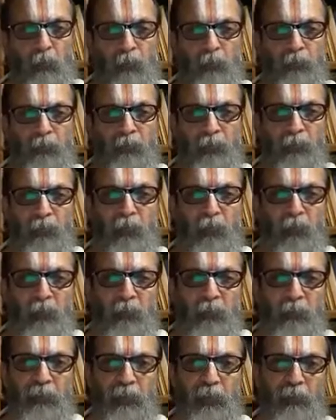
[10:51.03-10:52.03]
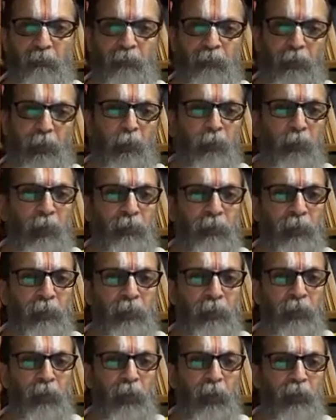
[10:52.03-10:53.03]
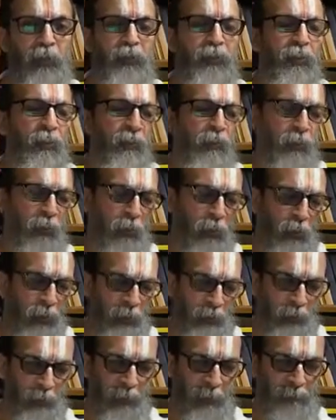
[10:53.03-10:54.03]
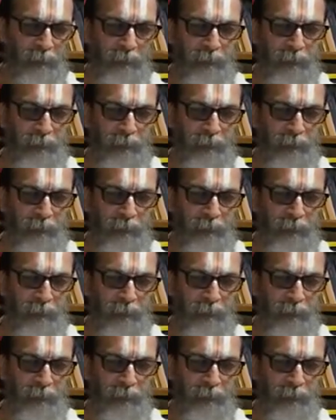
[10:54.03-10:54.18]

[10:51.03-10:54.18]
These words are found in the Christian theology.